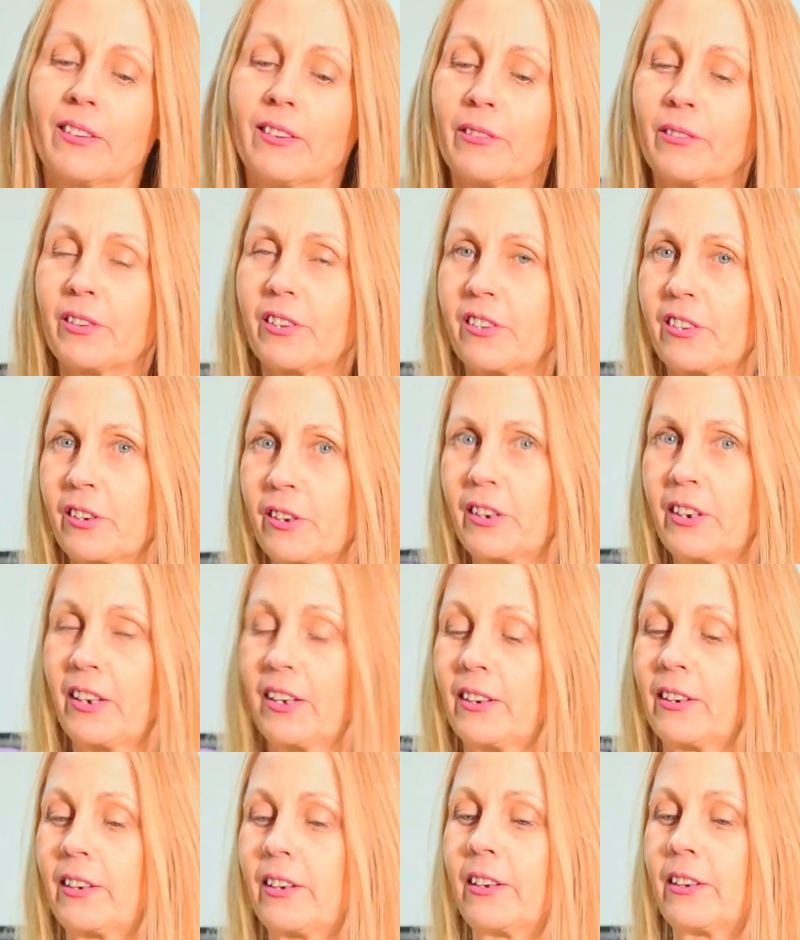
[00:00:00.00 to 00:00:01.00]
Now I'm just going to
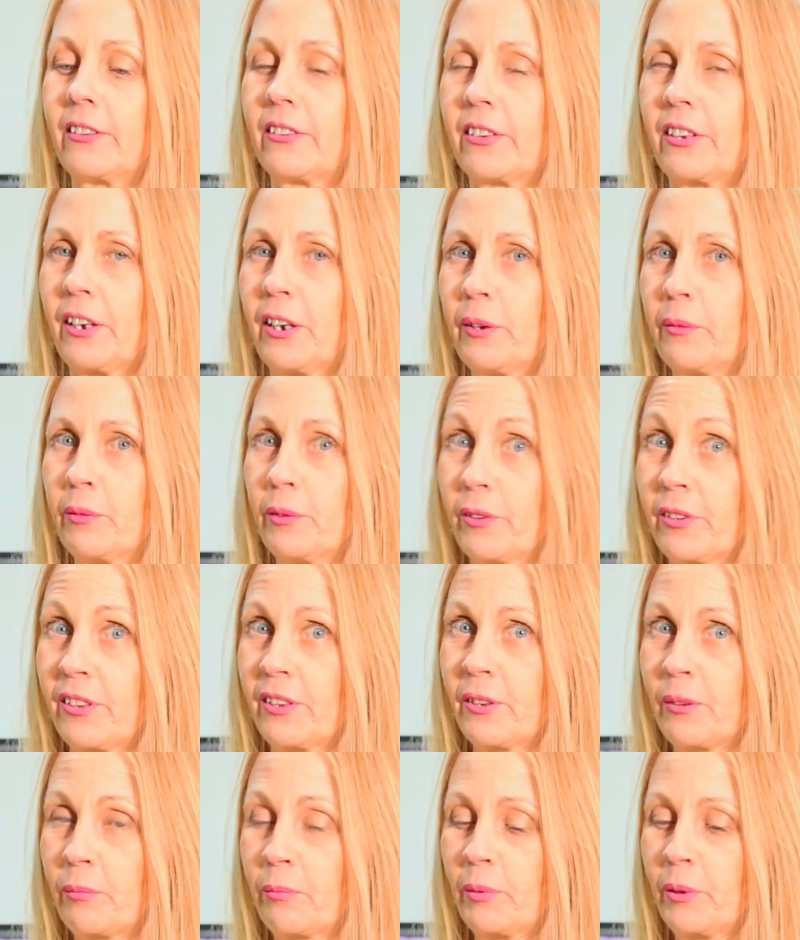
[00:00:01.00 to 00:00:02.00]
add a
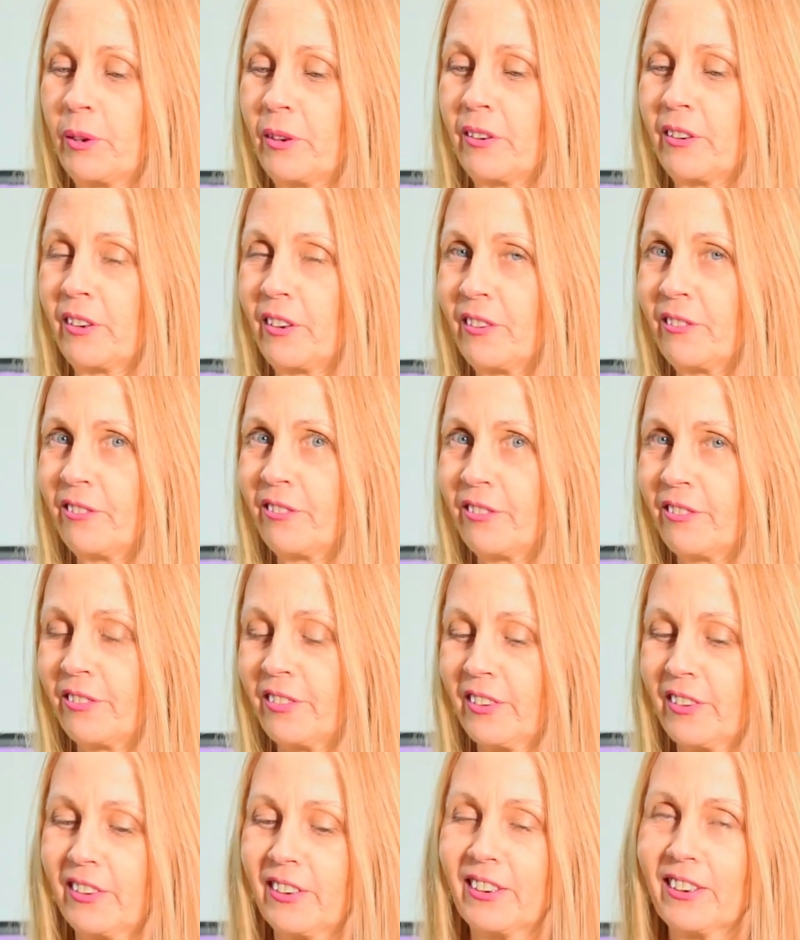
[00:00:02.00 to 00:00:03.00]
tablespoon of
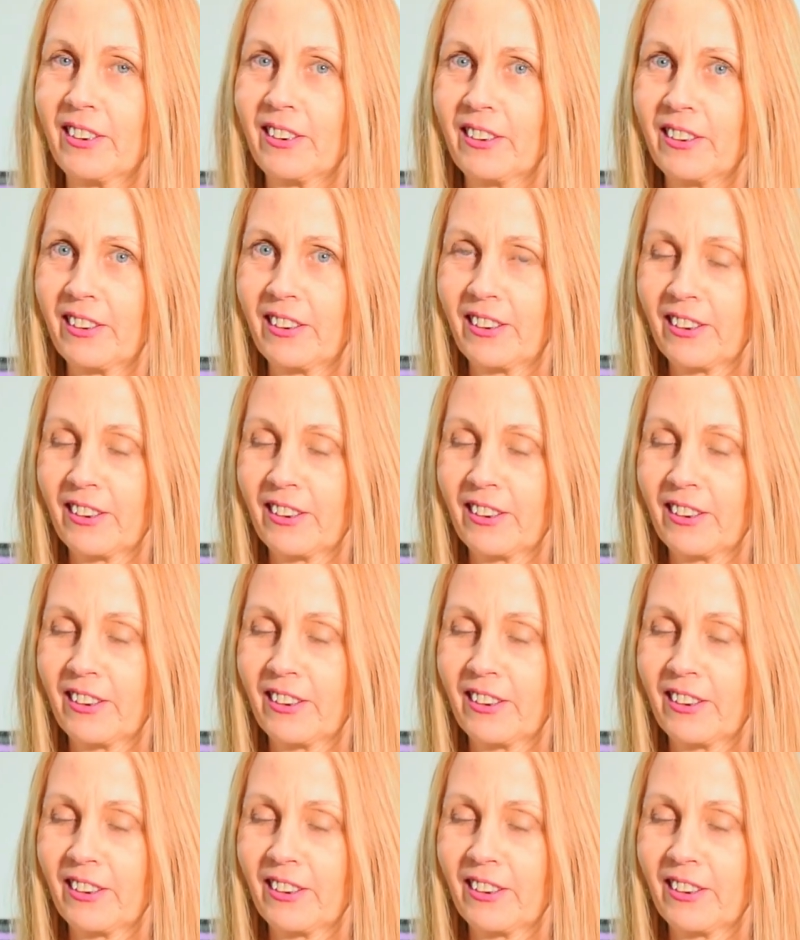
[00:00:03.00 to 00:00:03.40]
vanilla